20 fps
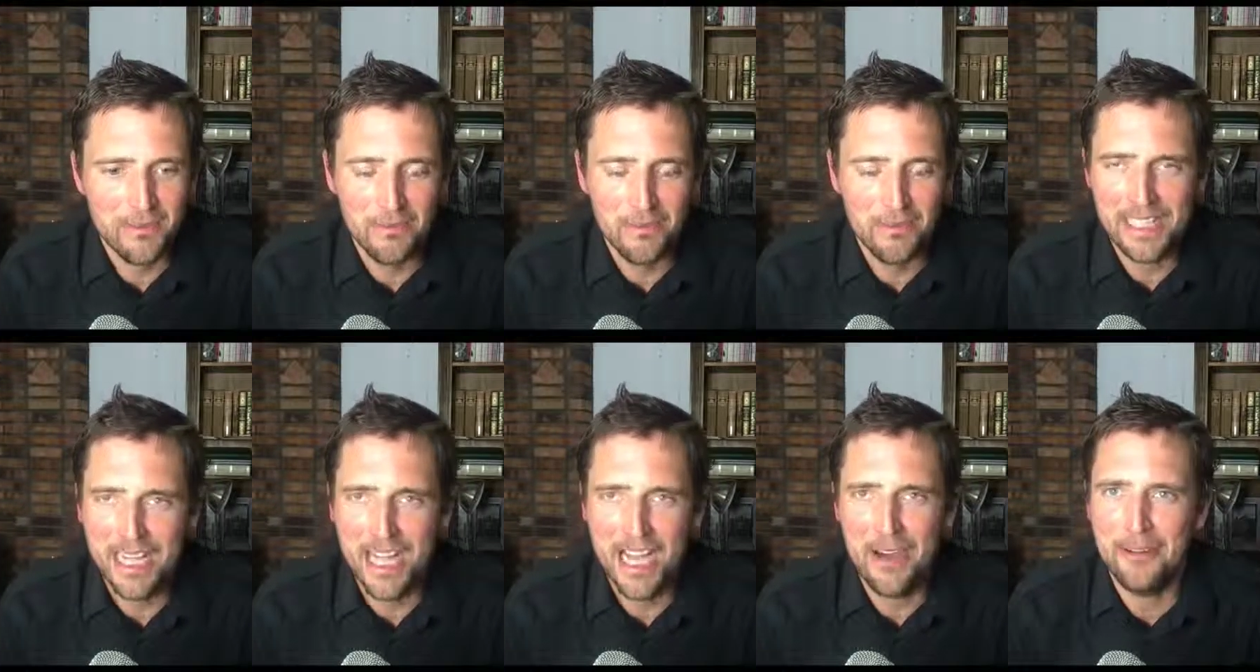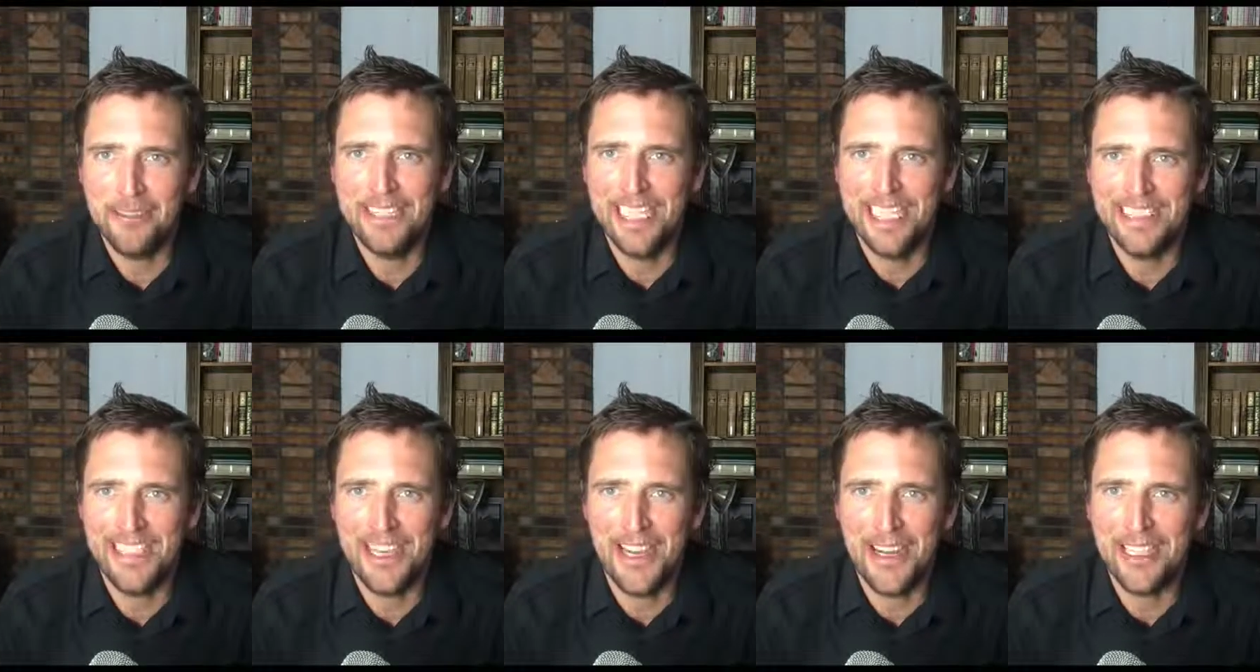What the hell was
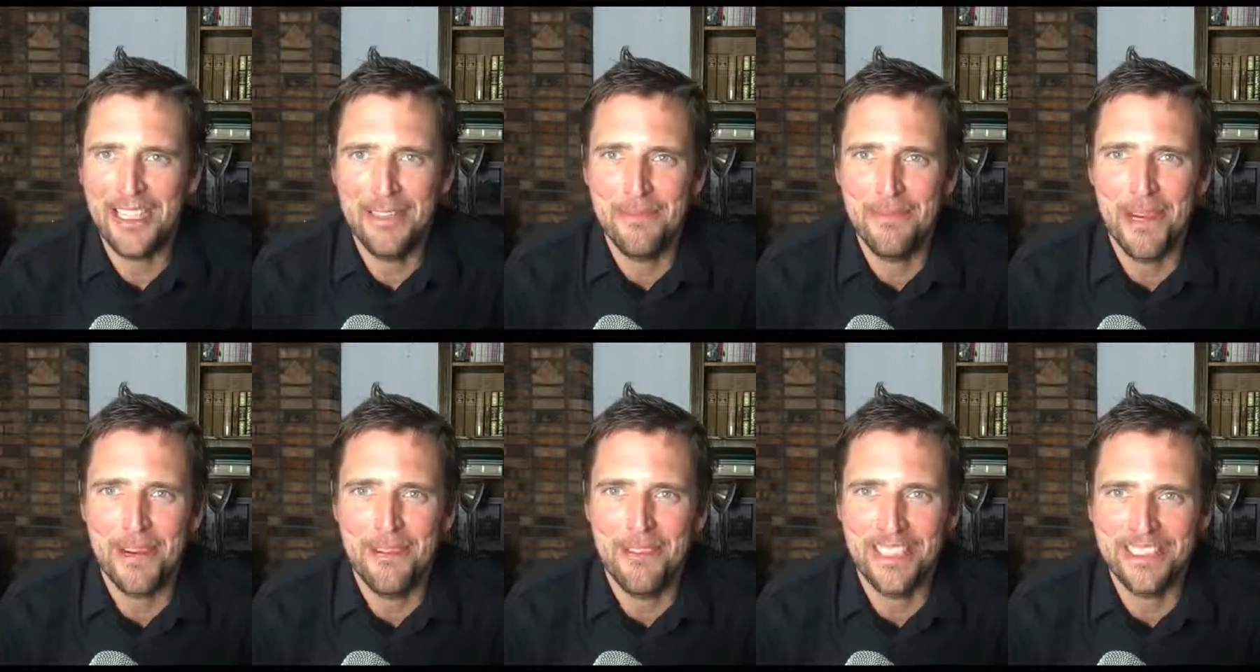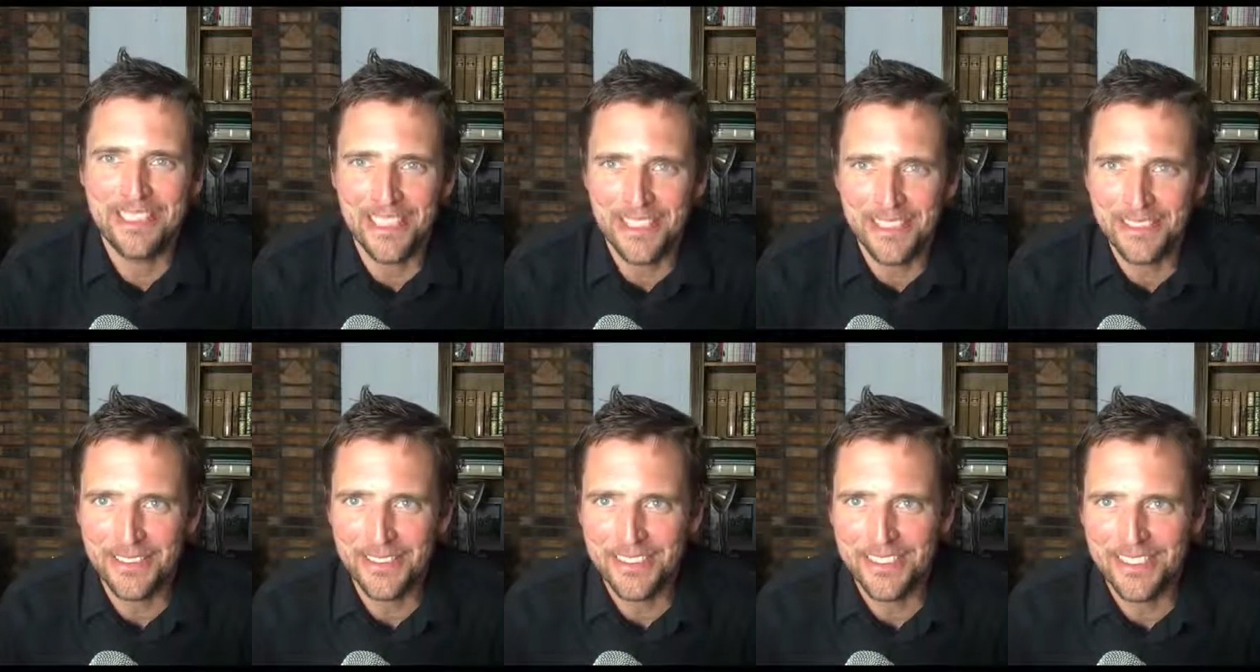I talking about when I
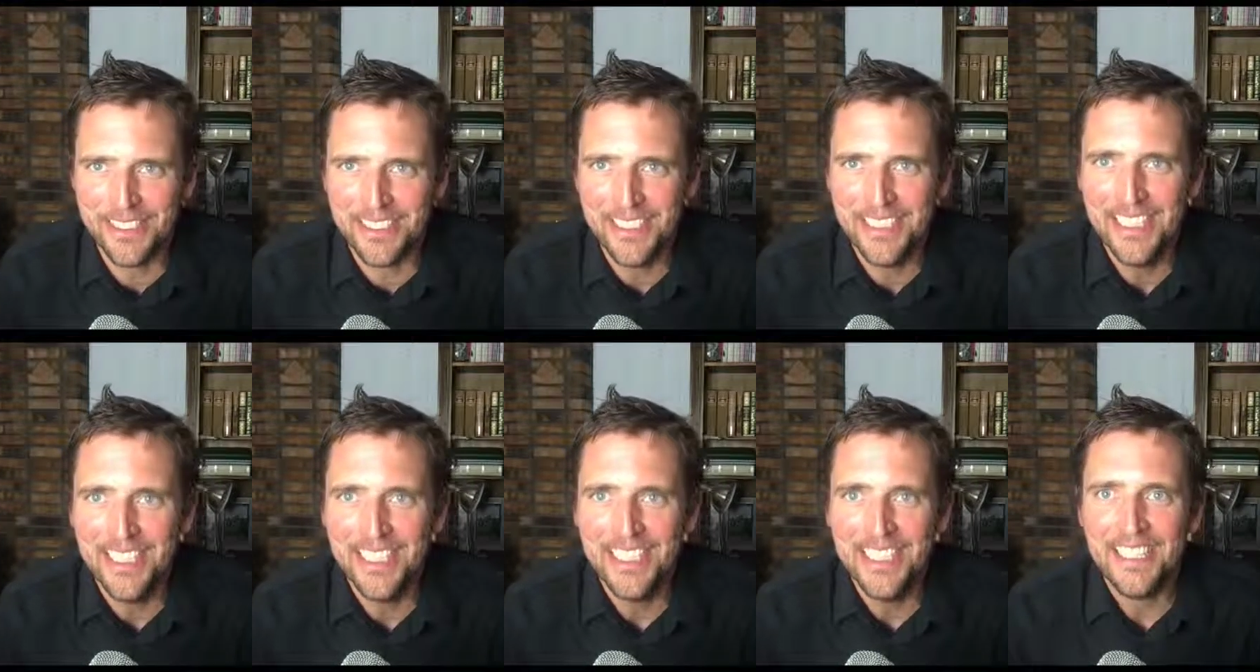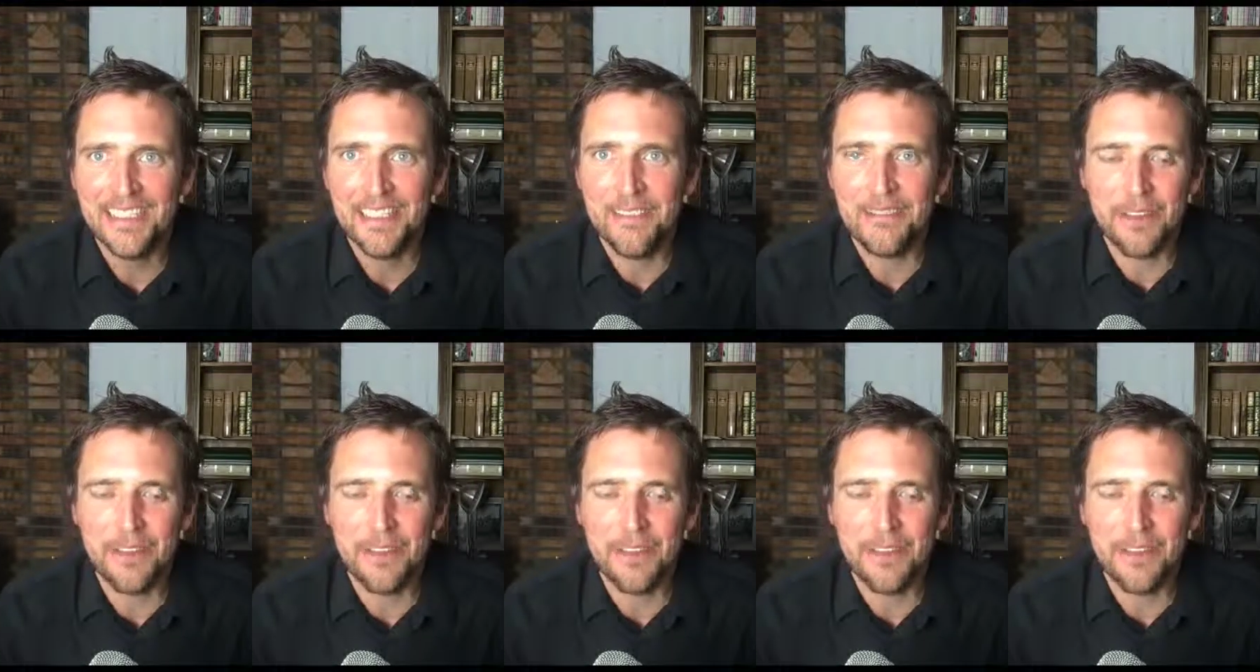started doing the